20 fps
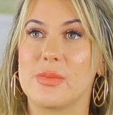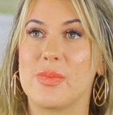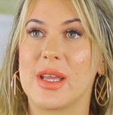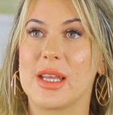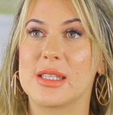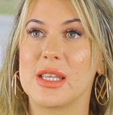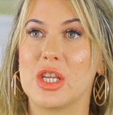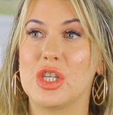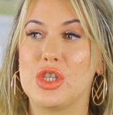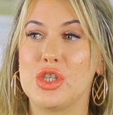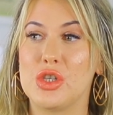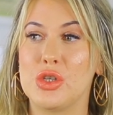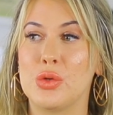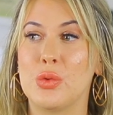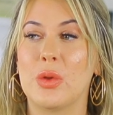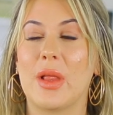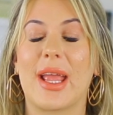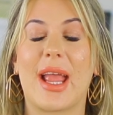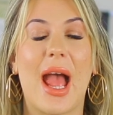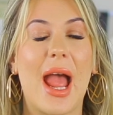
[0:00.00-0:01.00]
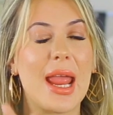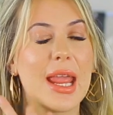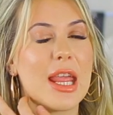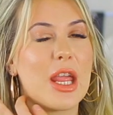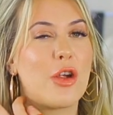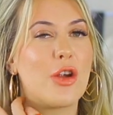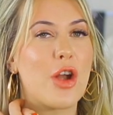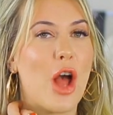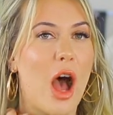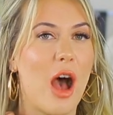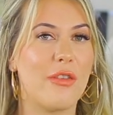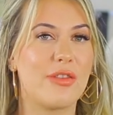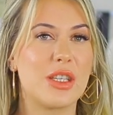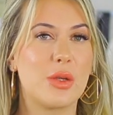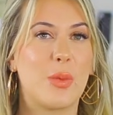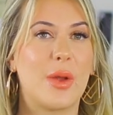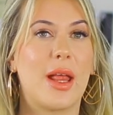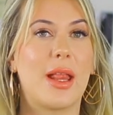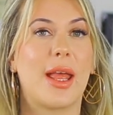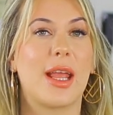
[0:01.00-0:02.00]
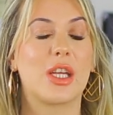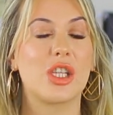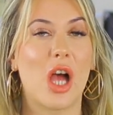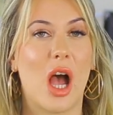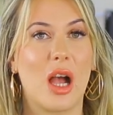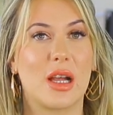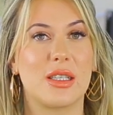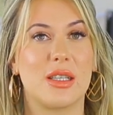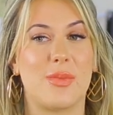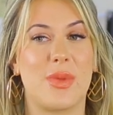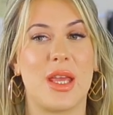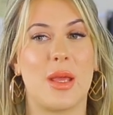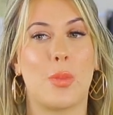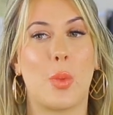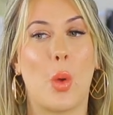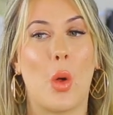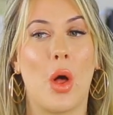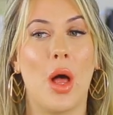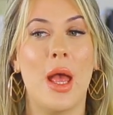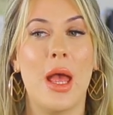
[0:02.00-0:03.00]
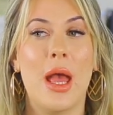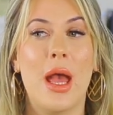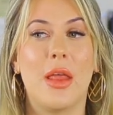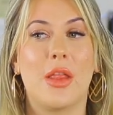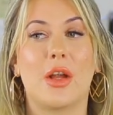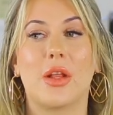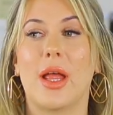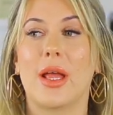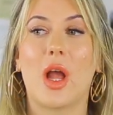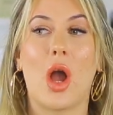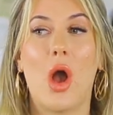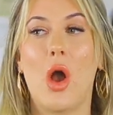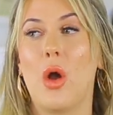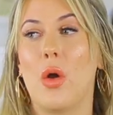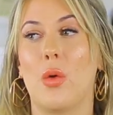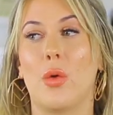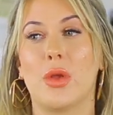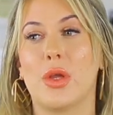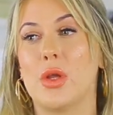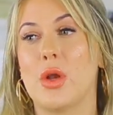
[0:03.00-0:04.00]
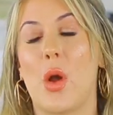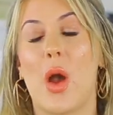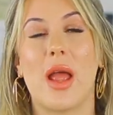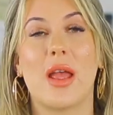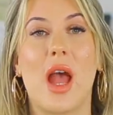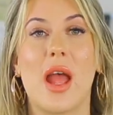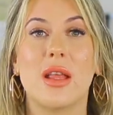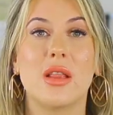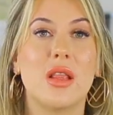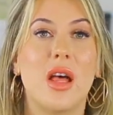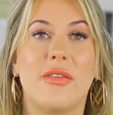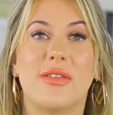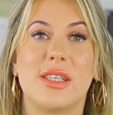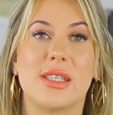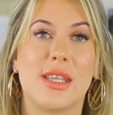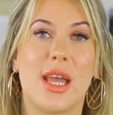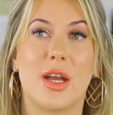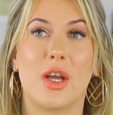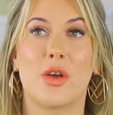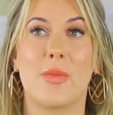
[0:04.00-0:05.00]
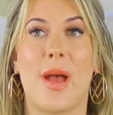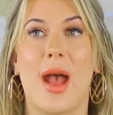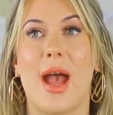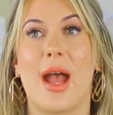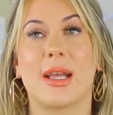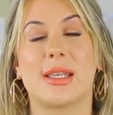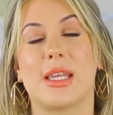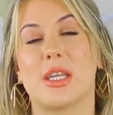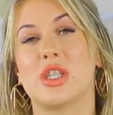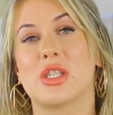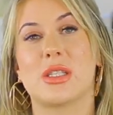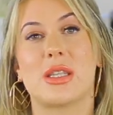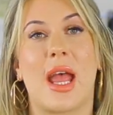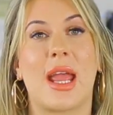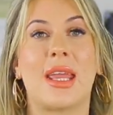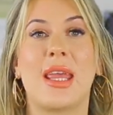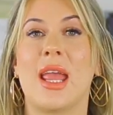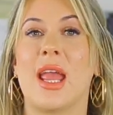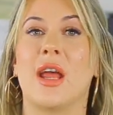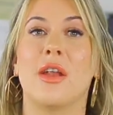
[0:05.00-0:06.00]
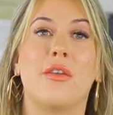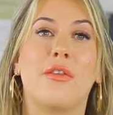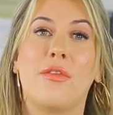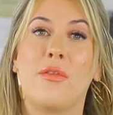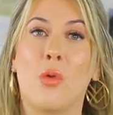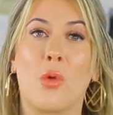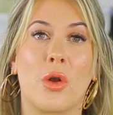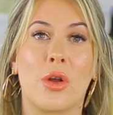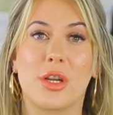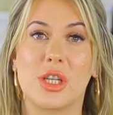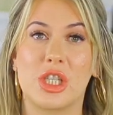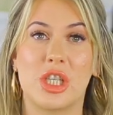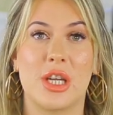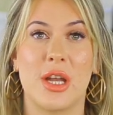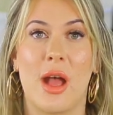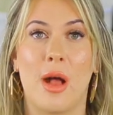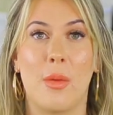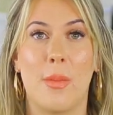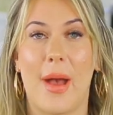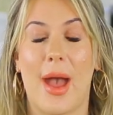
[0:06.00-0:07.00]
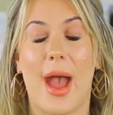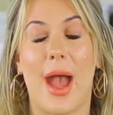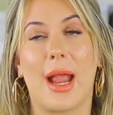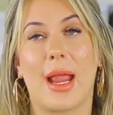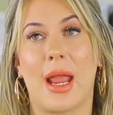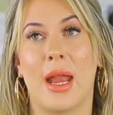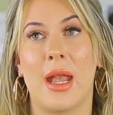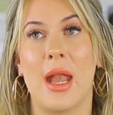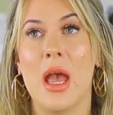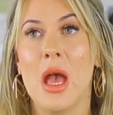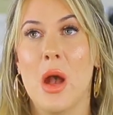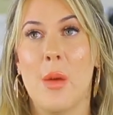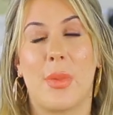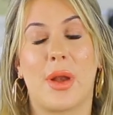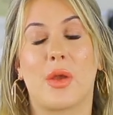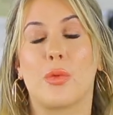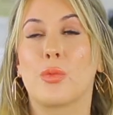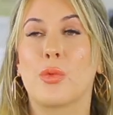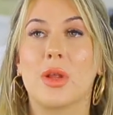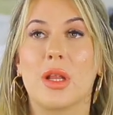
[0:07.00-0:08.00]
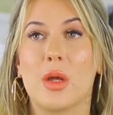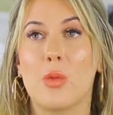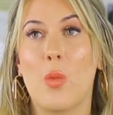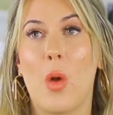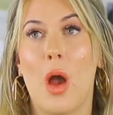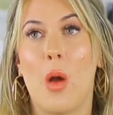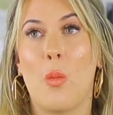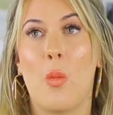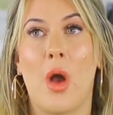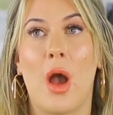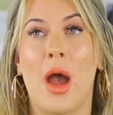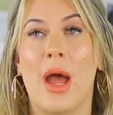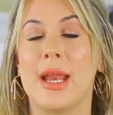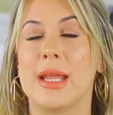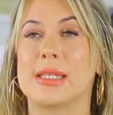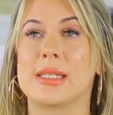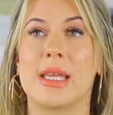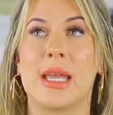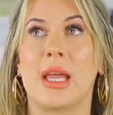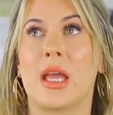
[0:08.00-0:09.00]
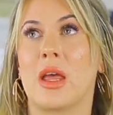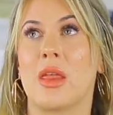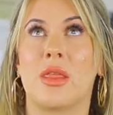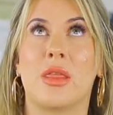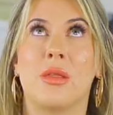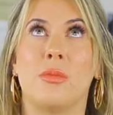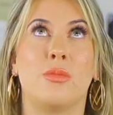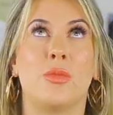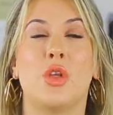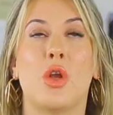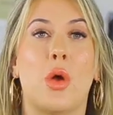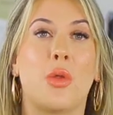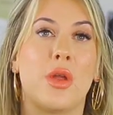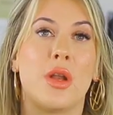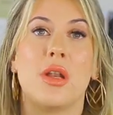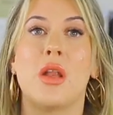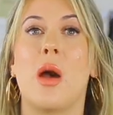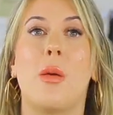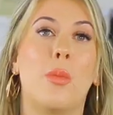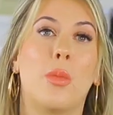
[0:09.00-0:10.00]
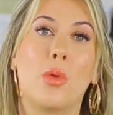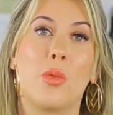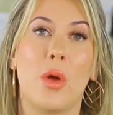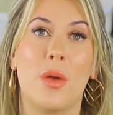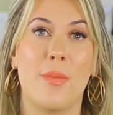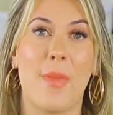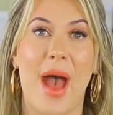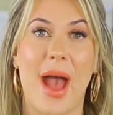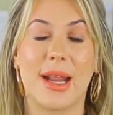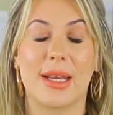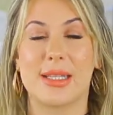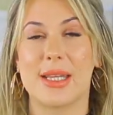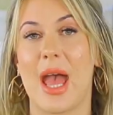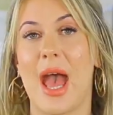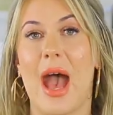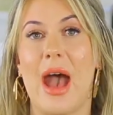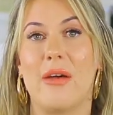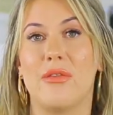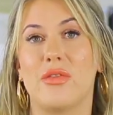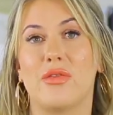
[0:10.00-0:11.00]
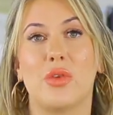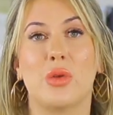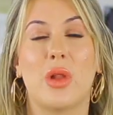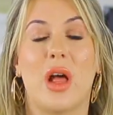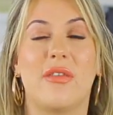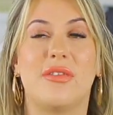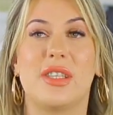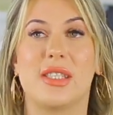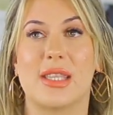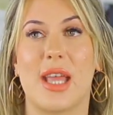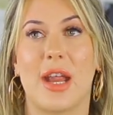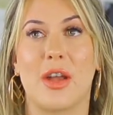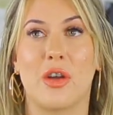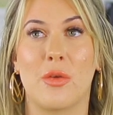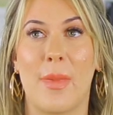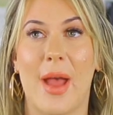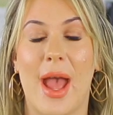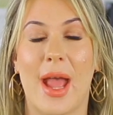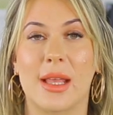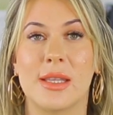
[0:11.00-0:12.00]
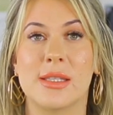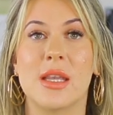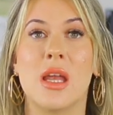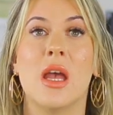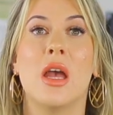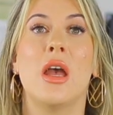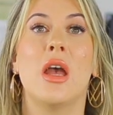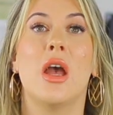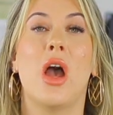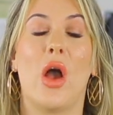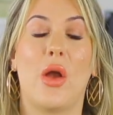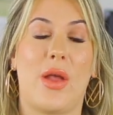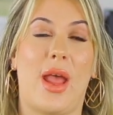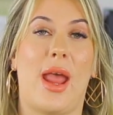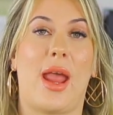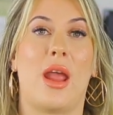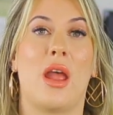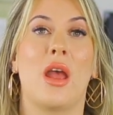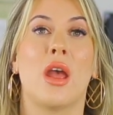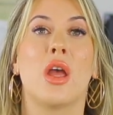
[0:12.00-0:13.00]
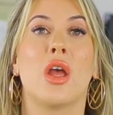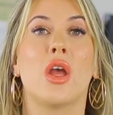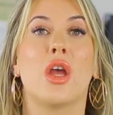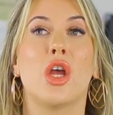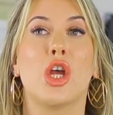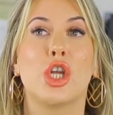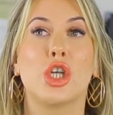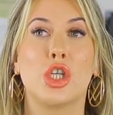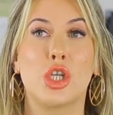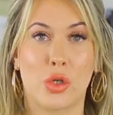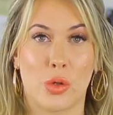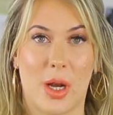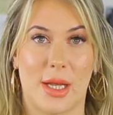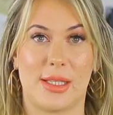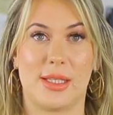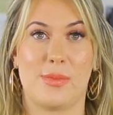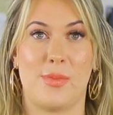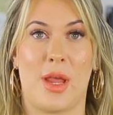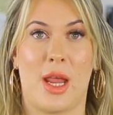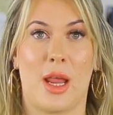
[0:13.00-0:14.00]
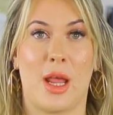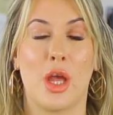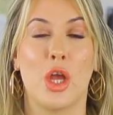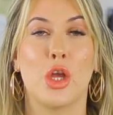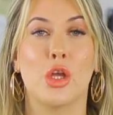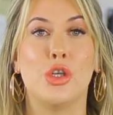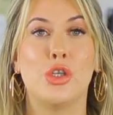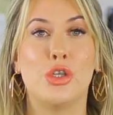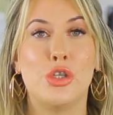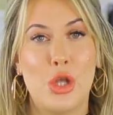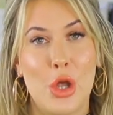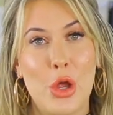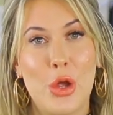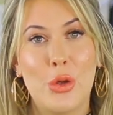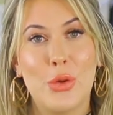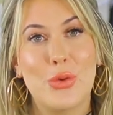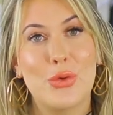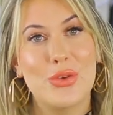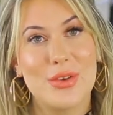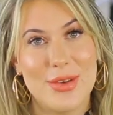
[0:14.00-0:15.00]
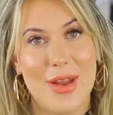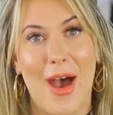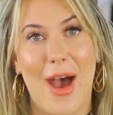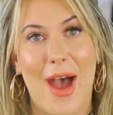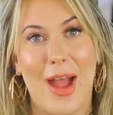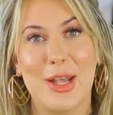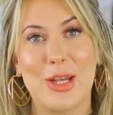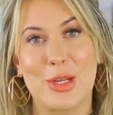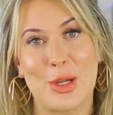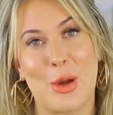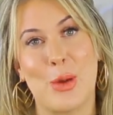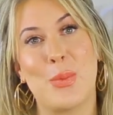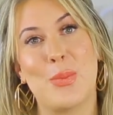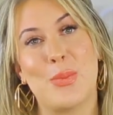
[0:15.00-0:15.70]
because I do like I hear it often when I like talk to people they're like oh you know I, I love designer bags I just I can't afford a Chanel bag and but I really want one it's like you know the number one bag to have if you love designer bags okay trust me, do not go